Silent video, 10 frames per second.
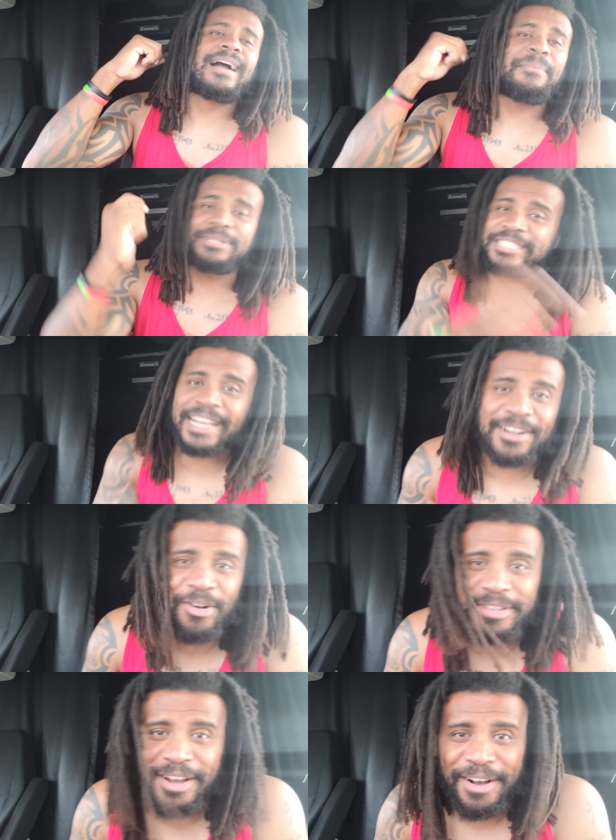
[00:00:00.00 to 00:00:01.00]
I'ma check
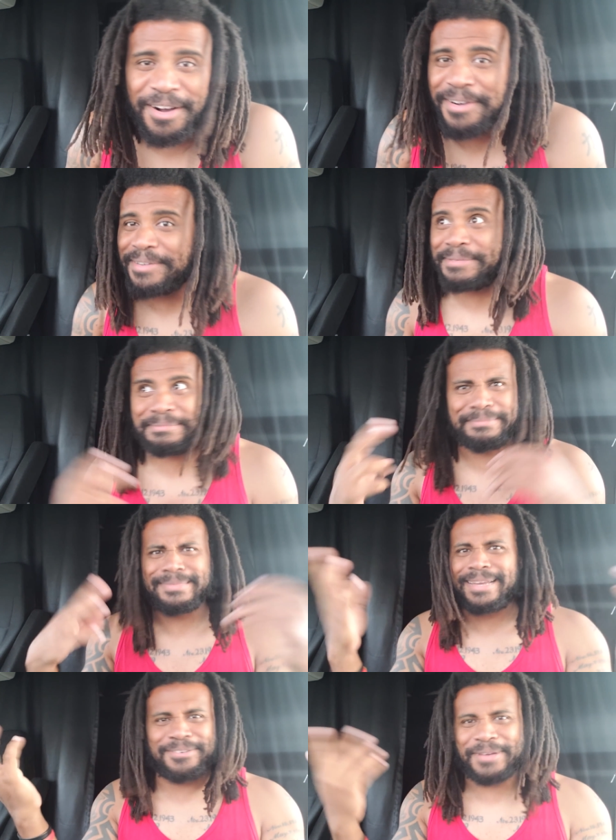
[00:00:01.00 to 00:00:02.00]
on y'all.
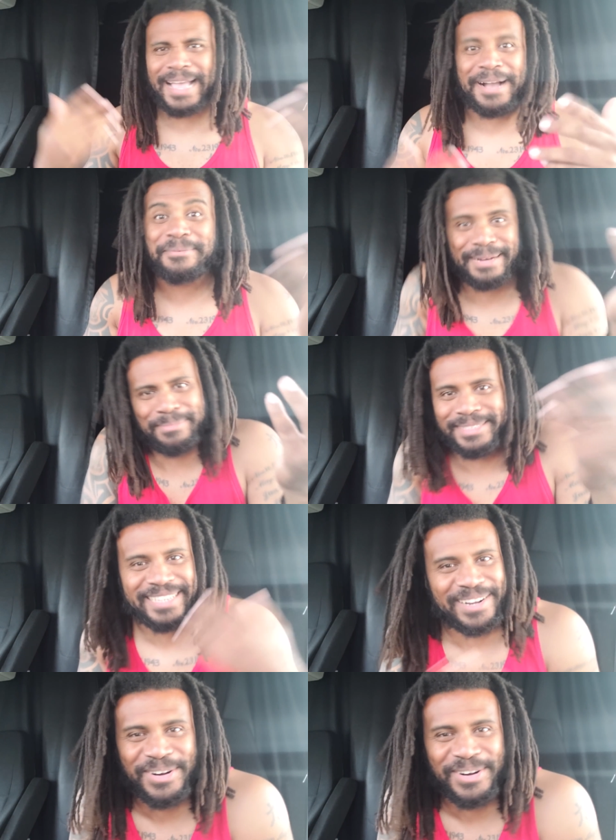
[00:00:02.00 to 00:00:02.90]
I don't know how, but I'ma check